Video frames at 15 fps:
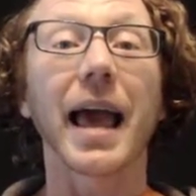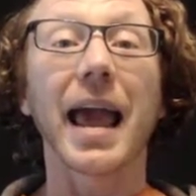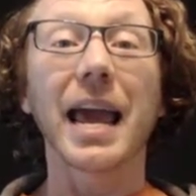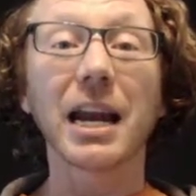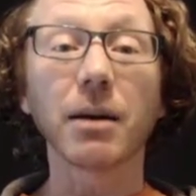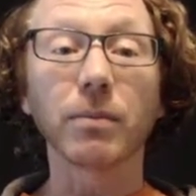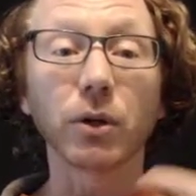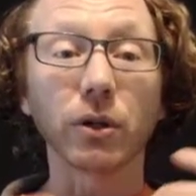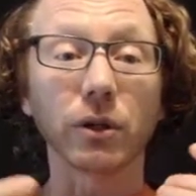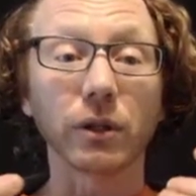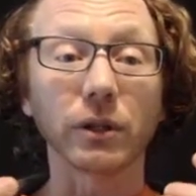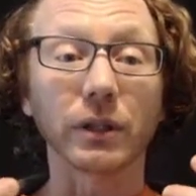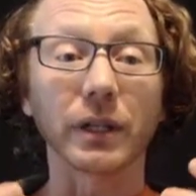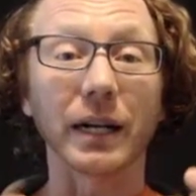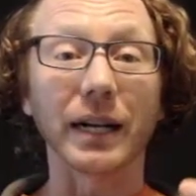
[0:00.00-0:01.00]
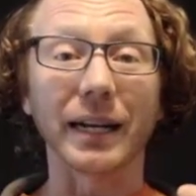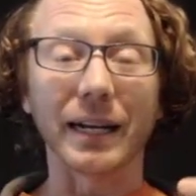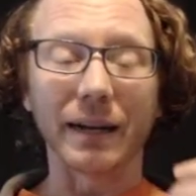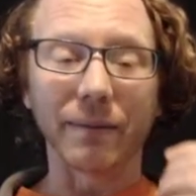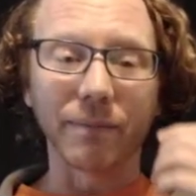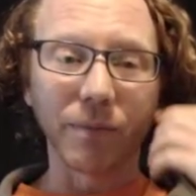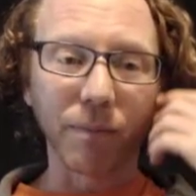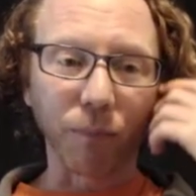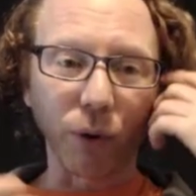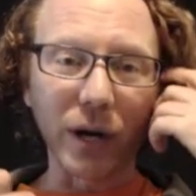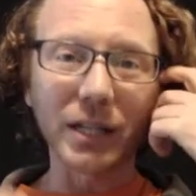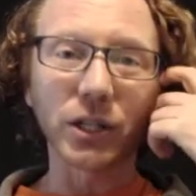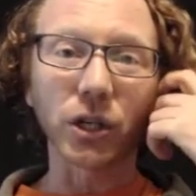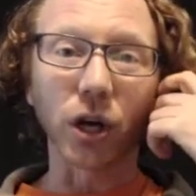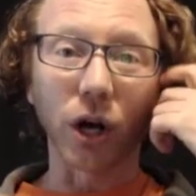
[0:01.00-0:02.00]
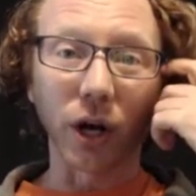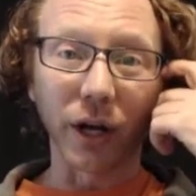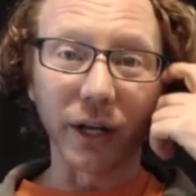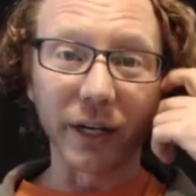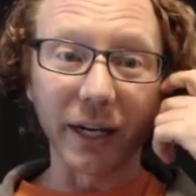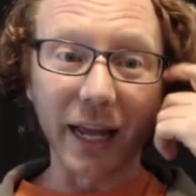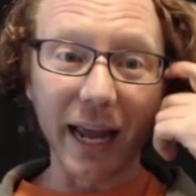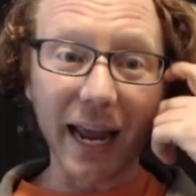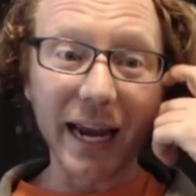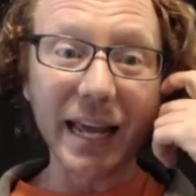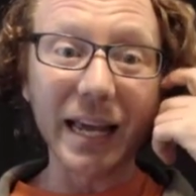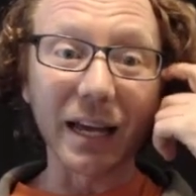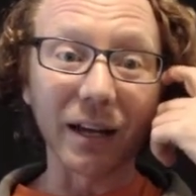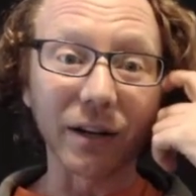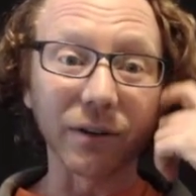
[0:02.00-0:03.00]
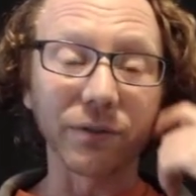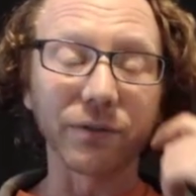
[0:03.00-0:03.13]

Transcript: Animal prints on any